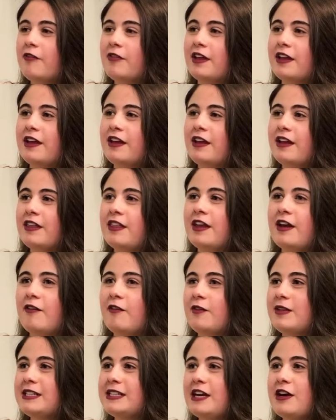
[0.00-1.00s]
The, the
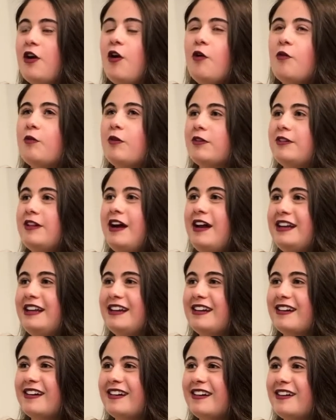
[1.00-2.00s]
government's like, oh, we're done
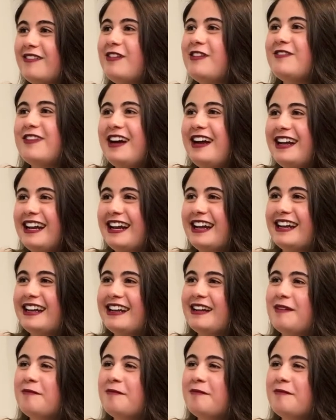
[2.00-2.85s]
here. We've yeah. done it.